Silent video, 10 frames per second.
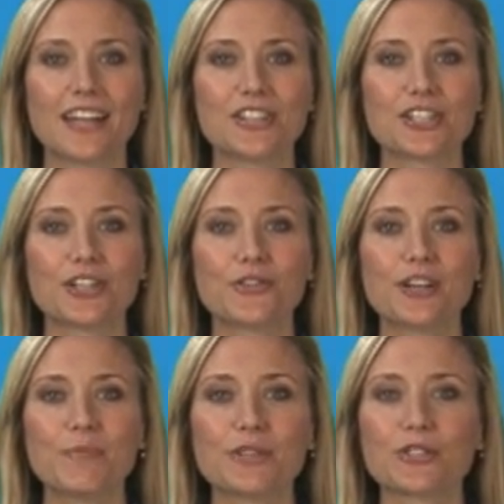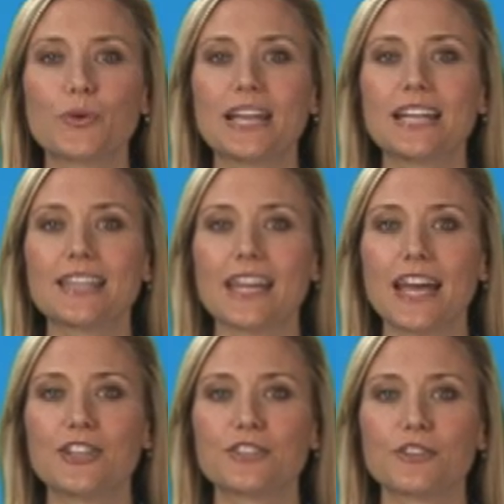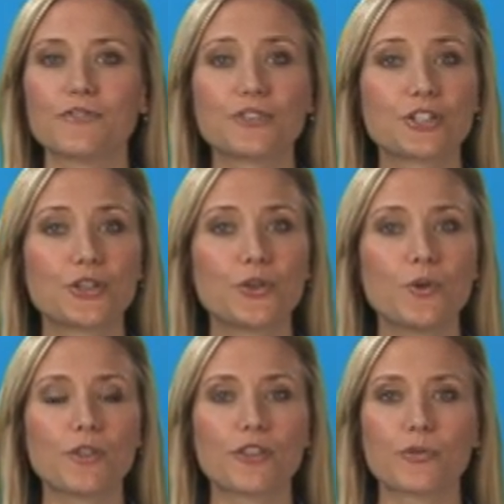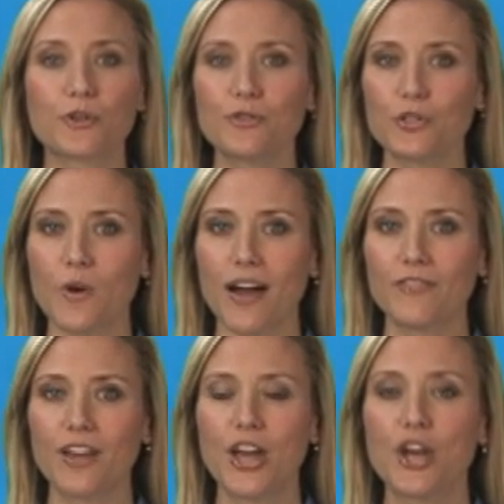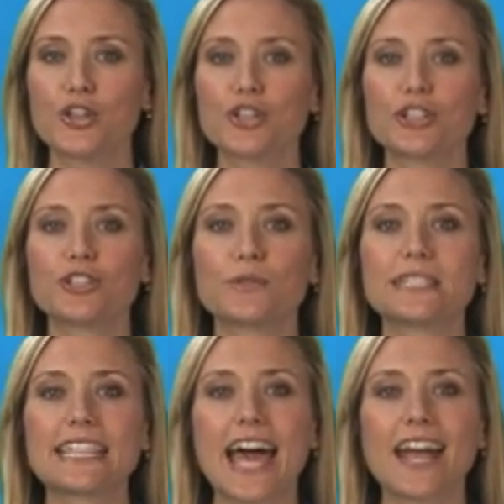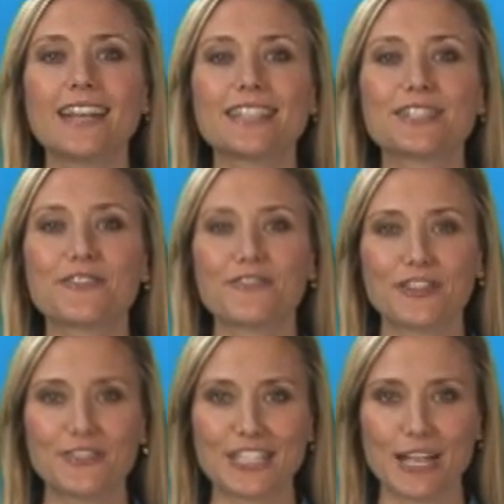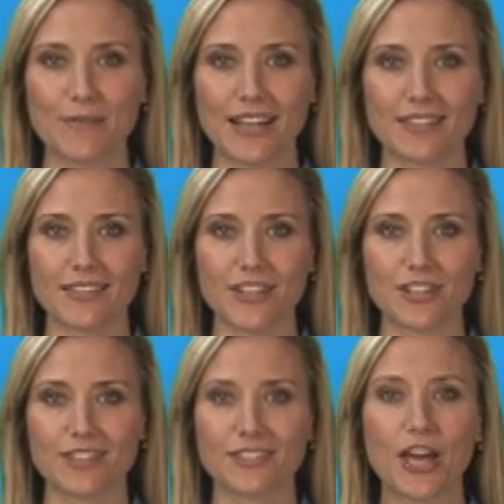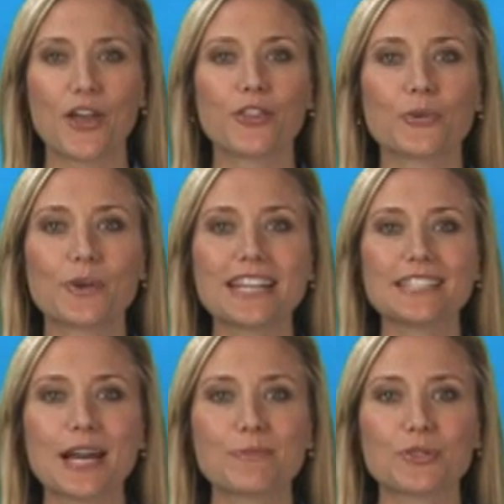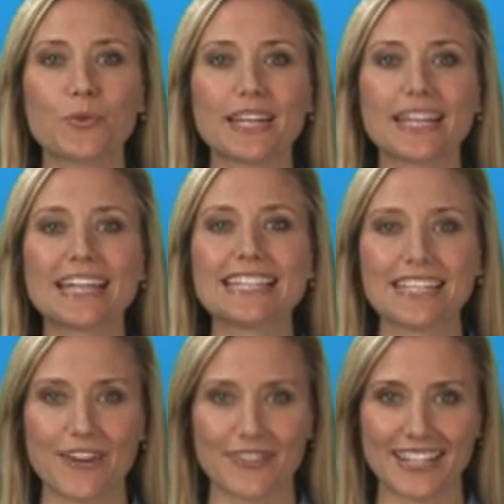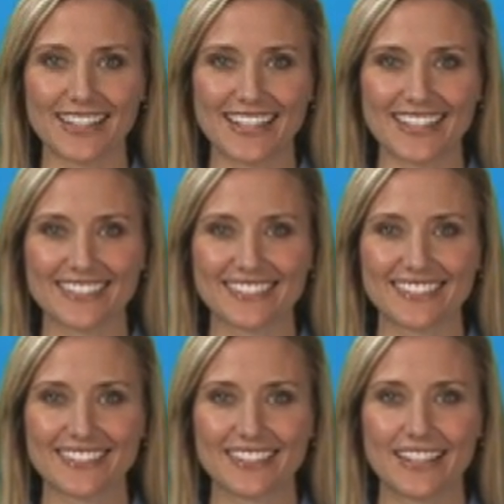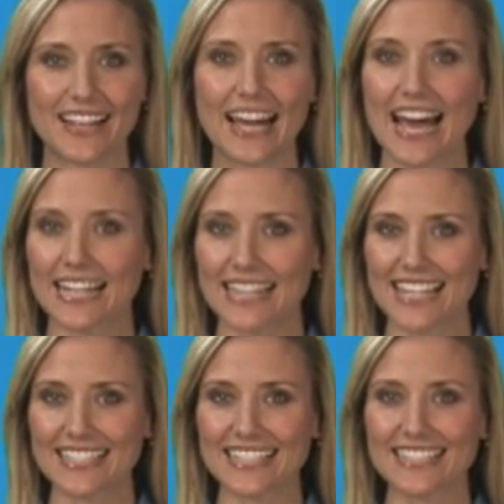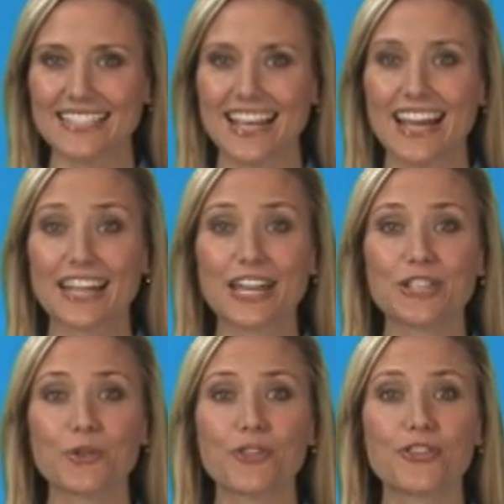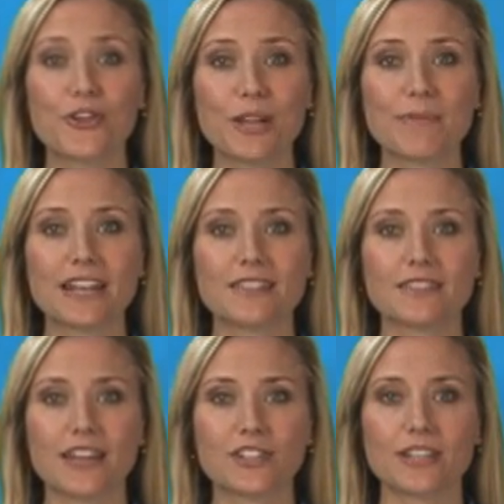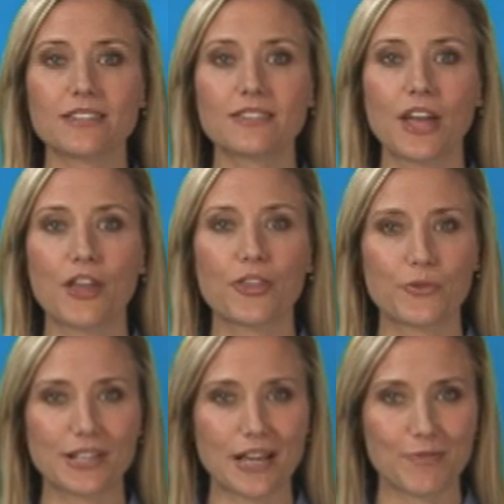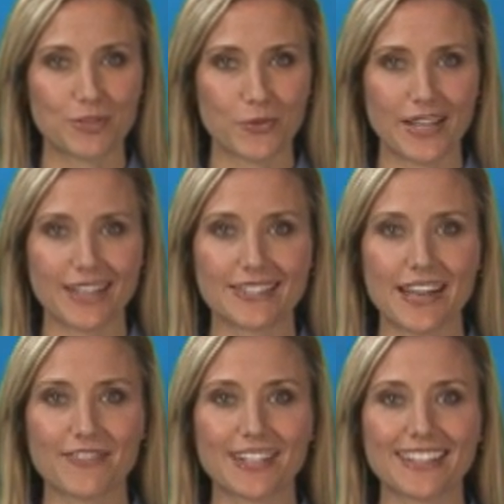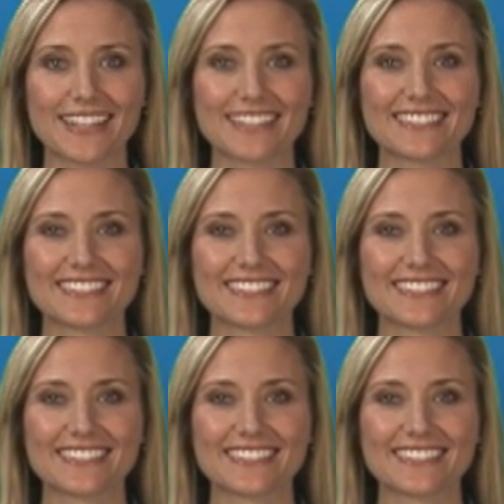Children between the ages of 2 through 12 should do 10 to 15-minute sessions 3 times a week indefinitely. Adolescents can do 30-minute sessions 3 times a week indefinitely.